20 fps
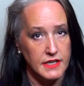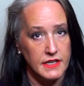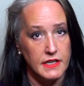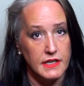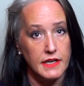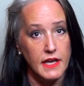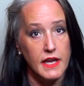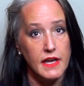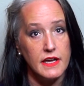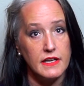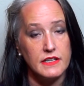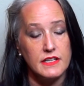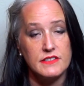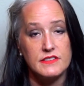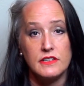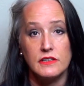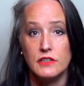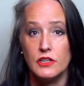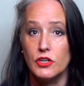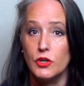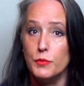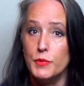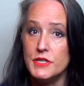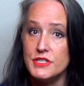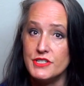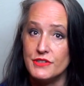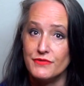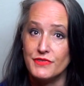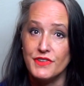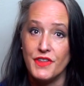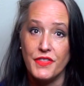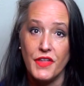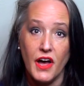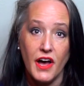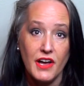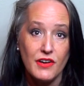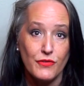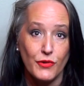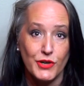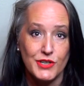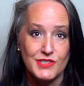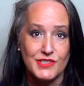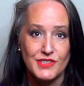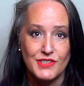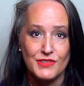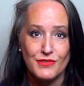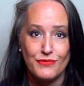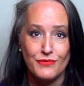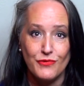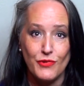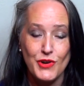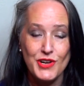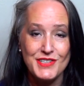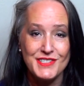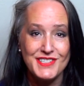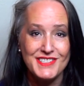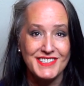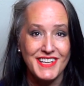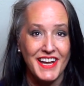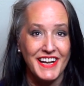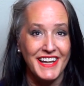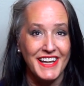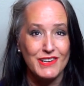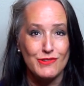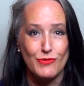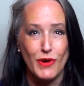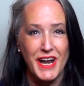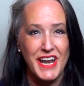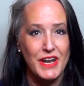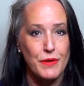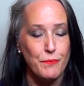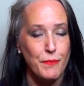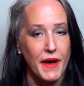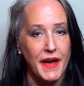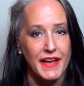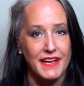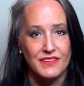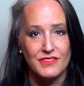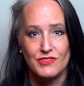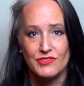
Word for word: And again, it's a little bit different than the high voice. So the voice is kind of like riding a bike.